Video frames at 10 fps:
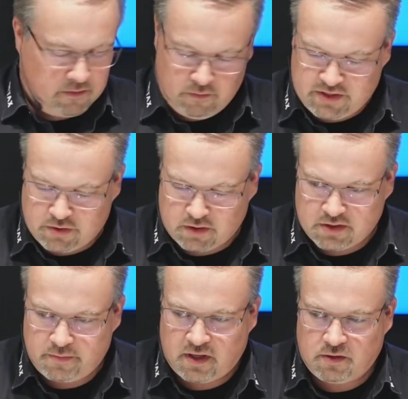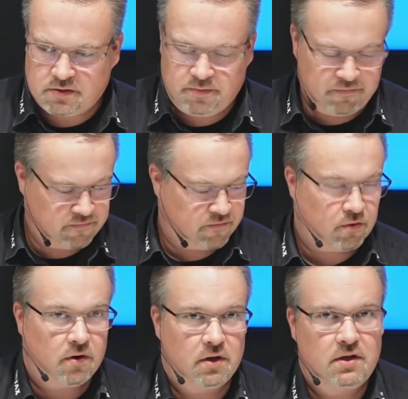We talked about
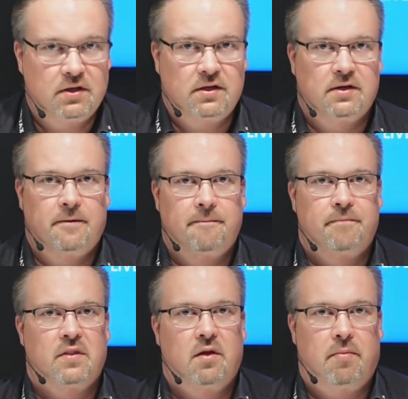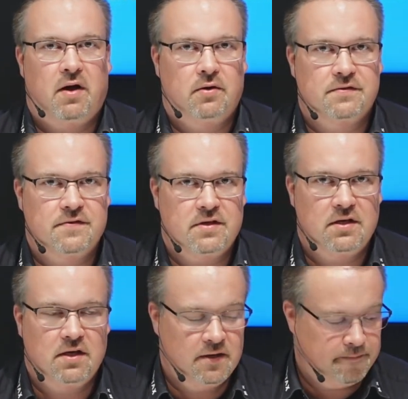before about
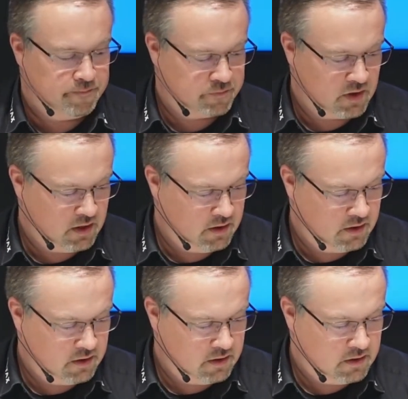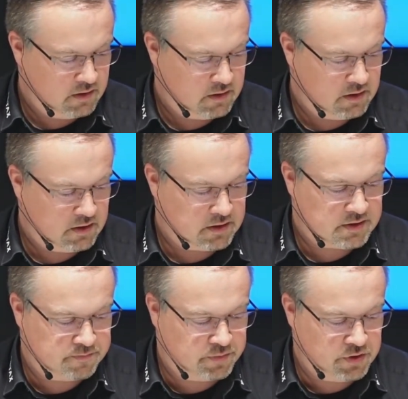the
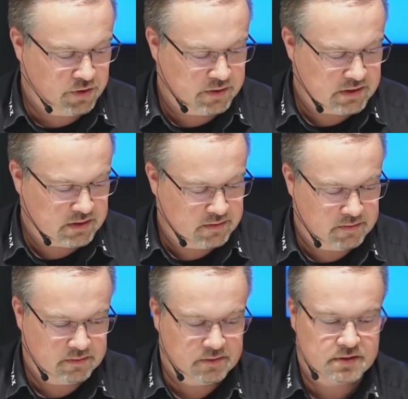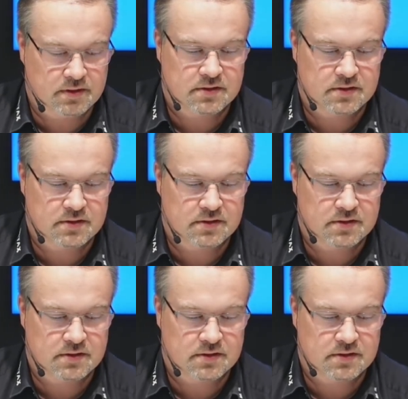spheres, the